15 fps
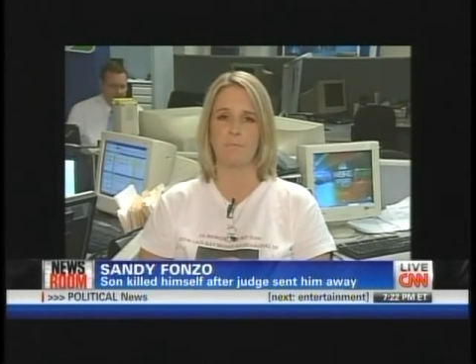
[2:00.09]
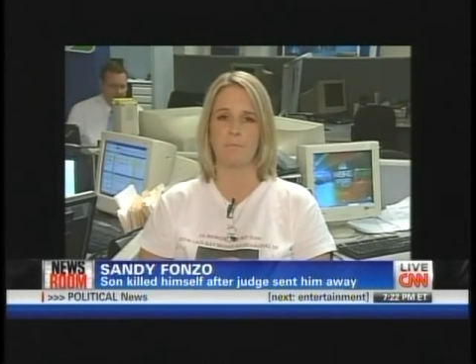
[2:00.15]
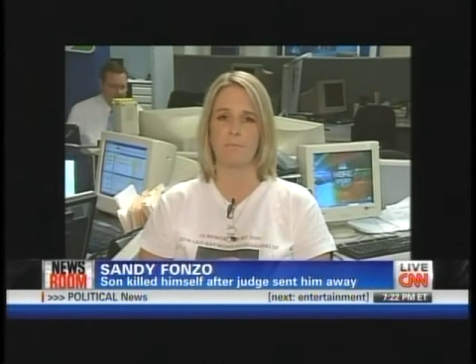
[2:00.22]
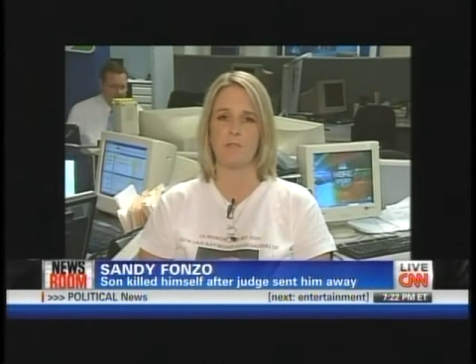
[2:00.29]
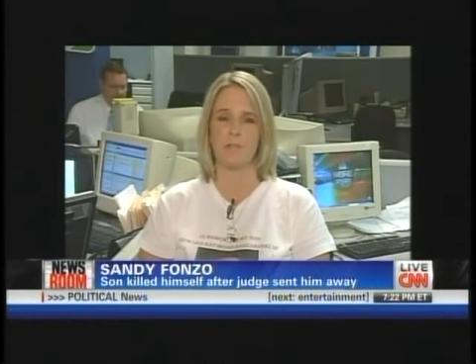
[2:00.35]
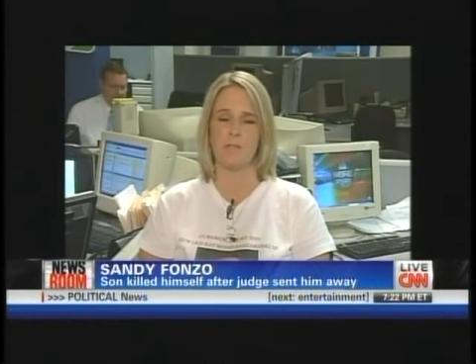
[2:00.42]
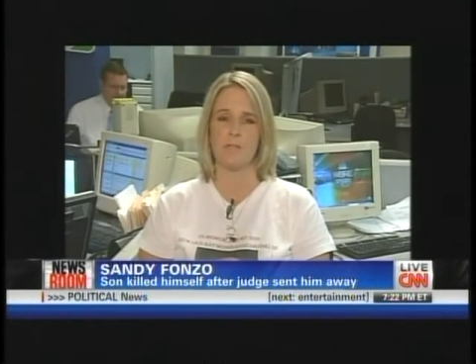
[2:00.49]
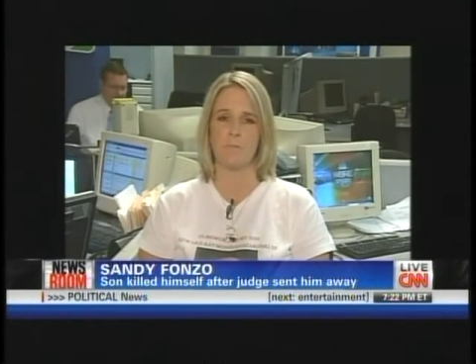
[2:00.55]

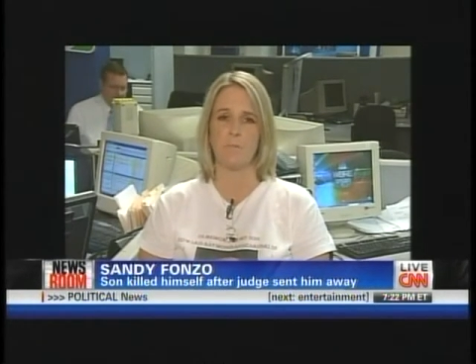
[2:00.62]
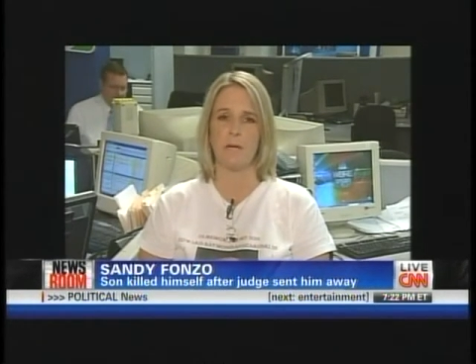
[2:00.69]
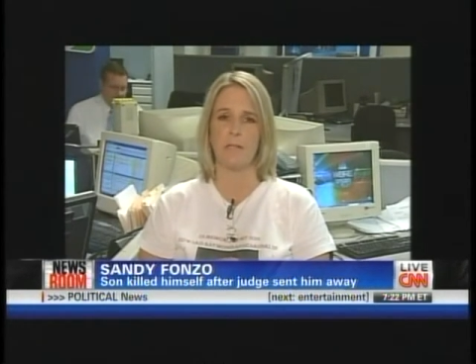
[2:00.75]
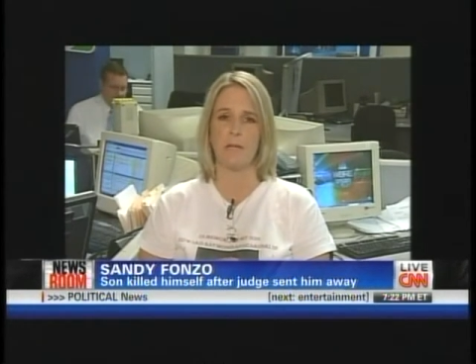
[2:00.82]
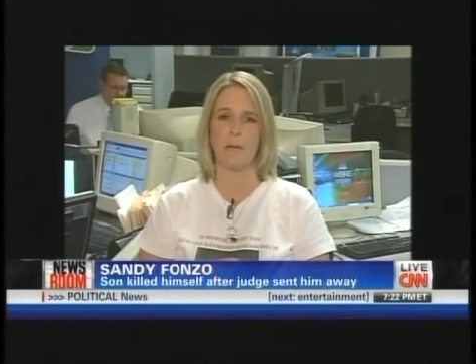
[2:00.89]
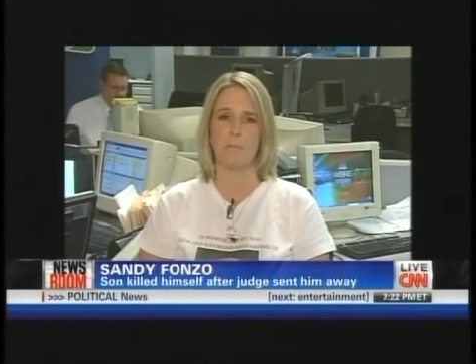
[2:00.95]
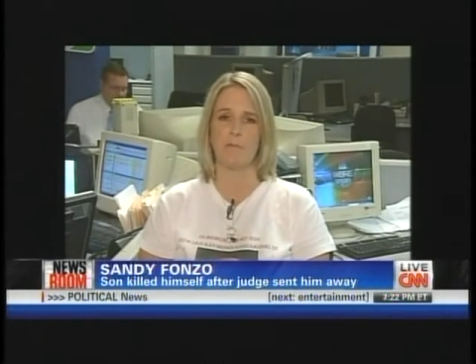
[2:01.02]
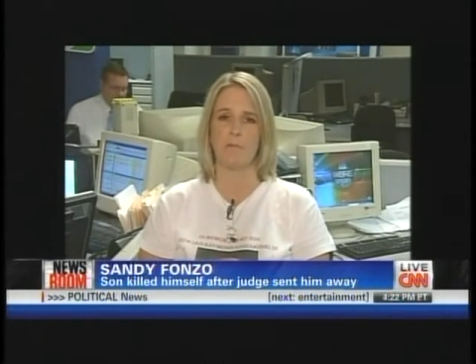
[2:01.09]
Just the
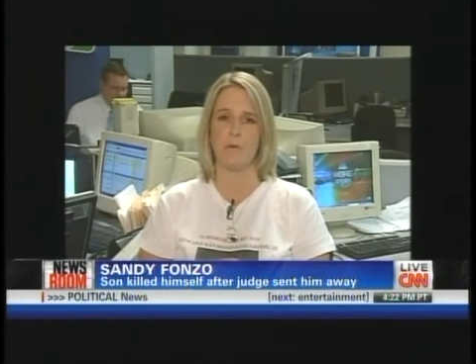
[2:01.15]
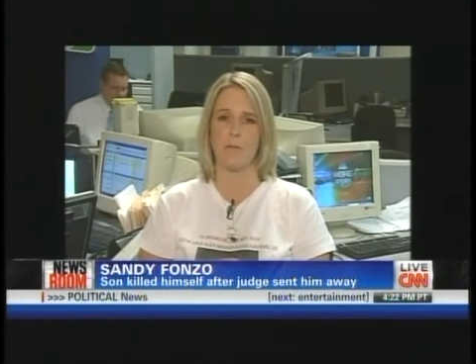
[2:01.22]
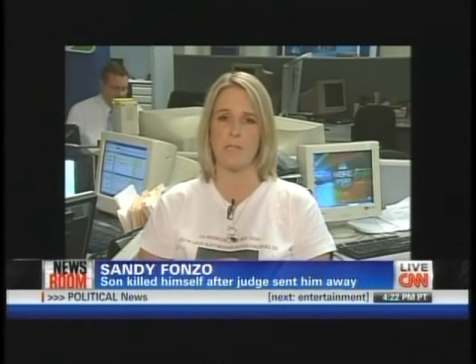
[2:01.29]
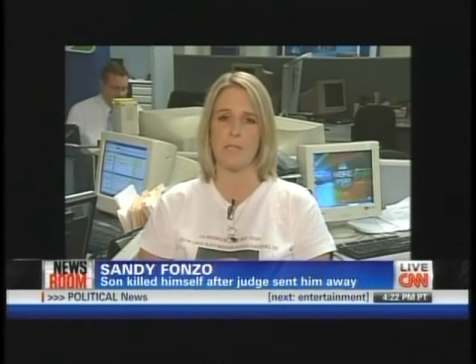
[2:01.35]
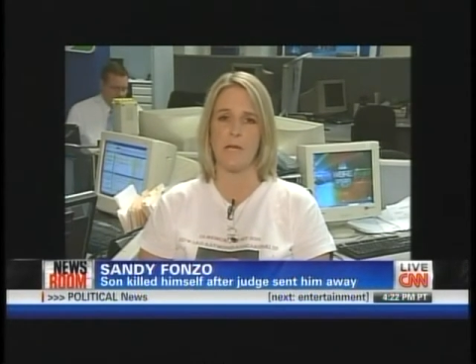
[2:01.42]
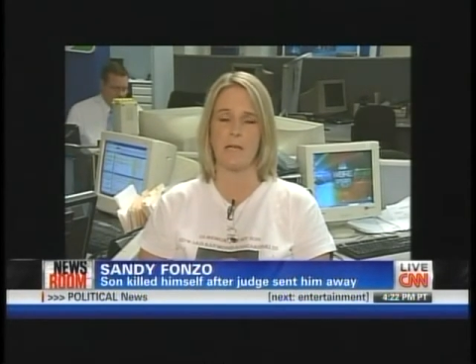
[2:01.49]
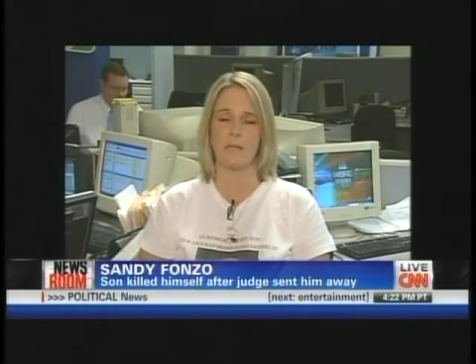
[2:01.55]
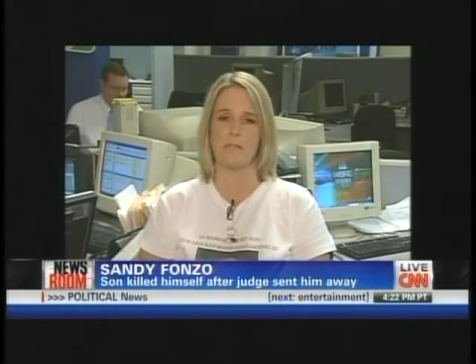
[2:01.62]
Monday before the
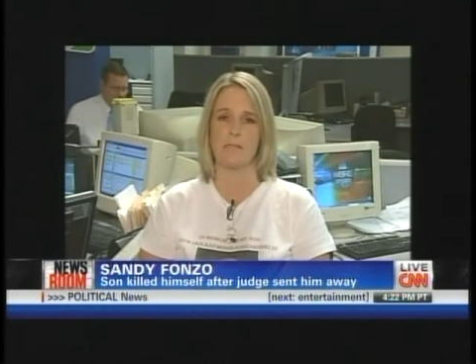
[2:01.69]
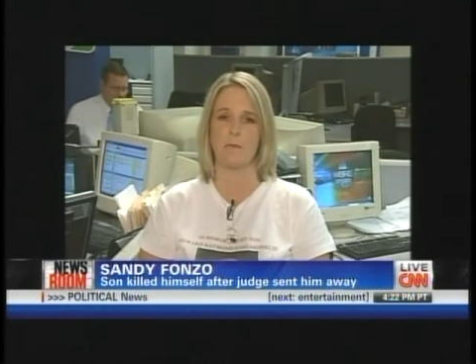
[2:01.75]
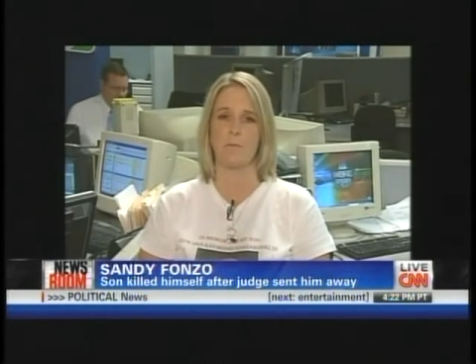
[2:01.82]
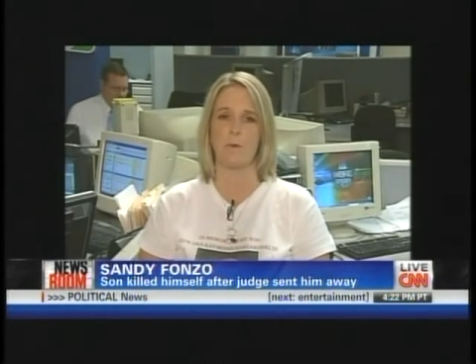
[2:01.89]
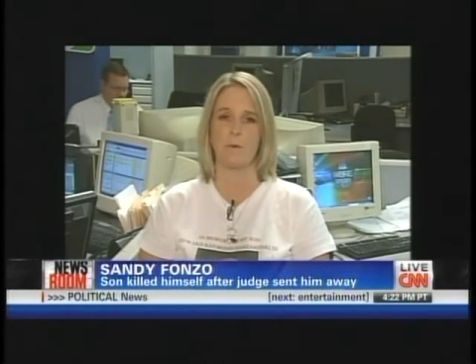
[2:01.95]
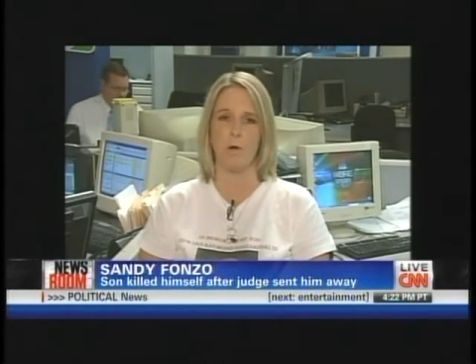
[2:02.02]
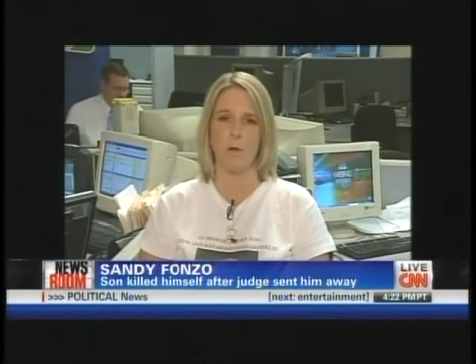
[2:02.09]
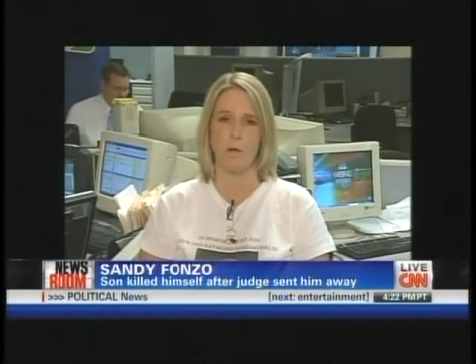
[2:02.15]
sentencing,
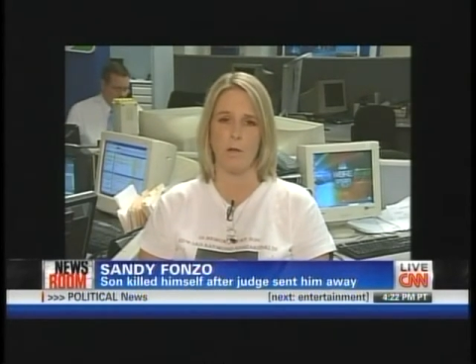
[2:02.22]
we were all